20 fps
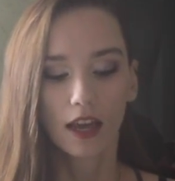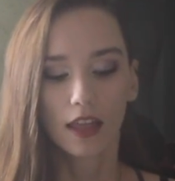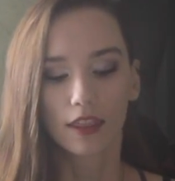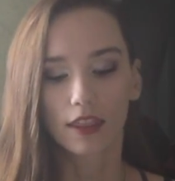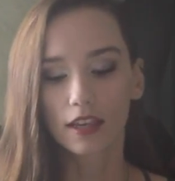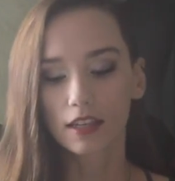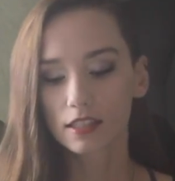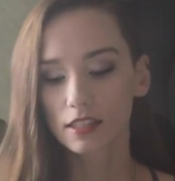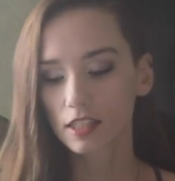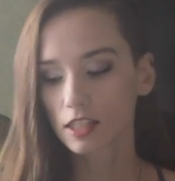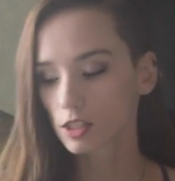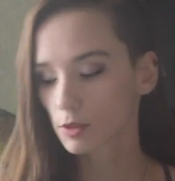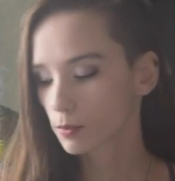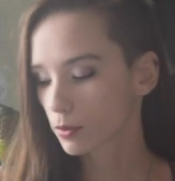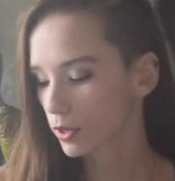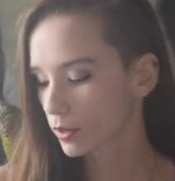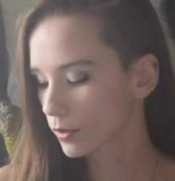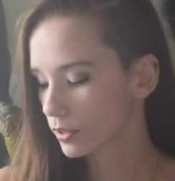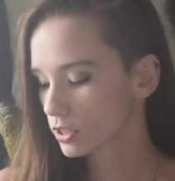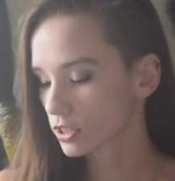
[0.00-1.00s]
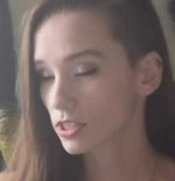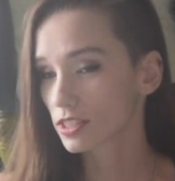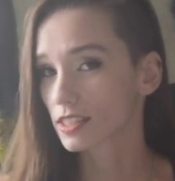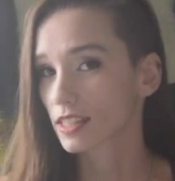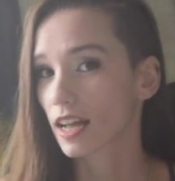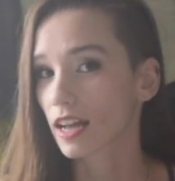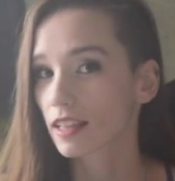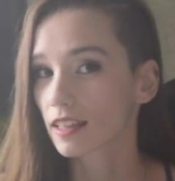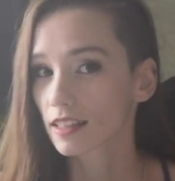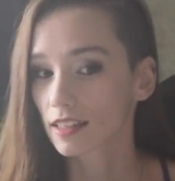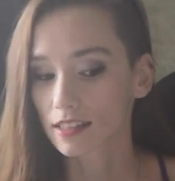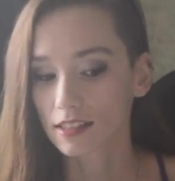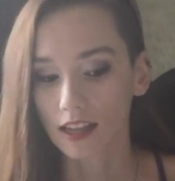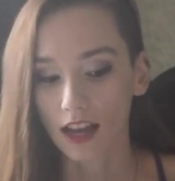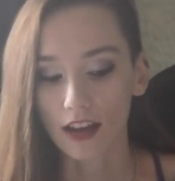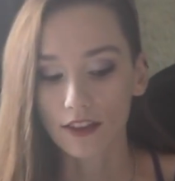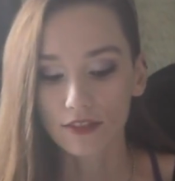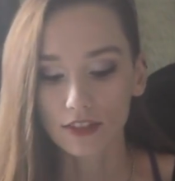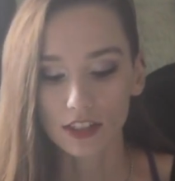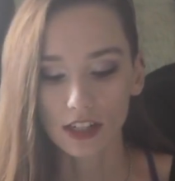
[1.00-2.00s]
This is pretty much exactly as
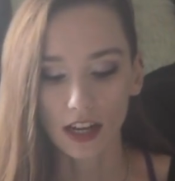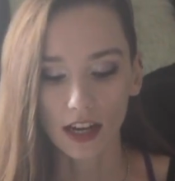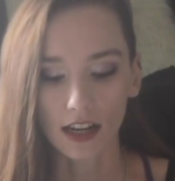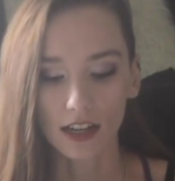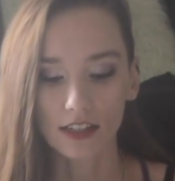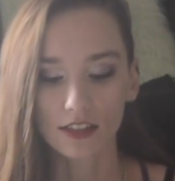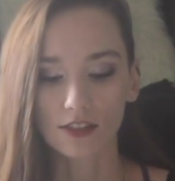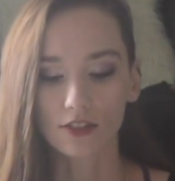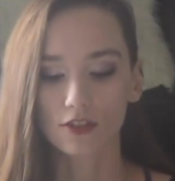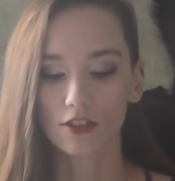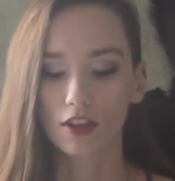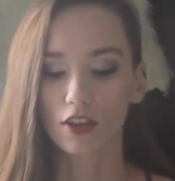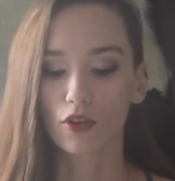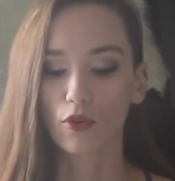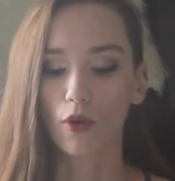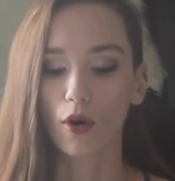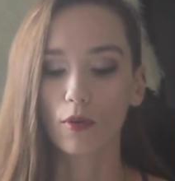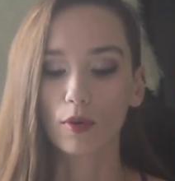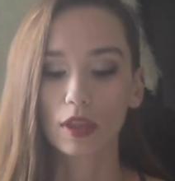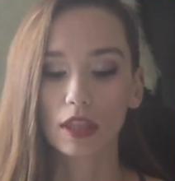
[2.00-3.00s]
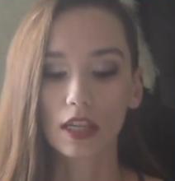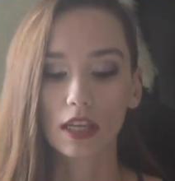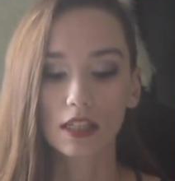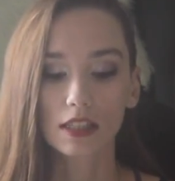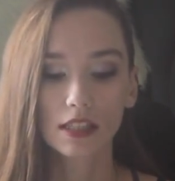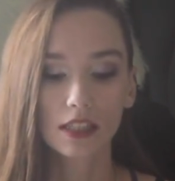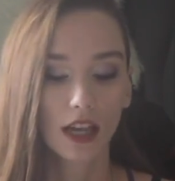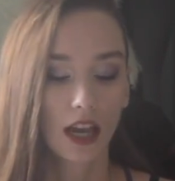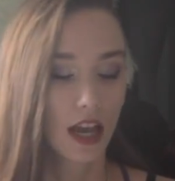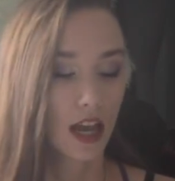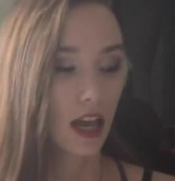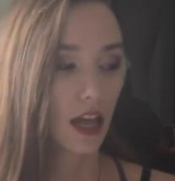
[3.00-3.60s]
advertised. There's nothing wrong with this.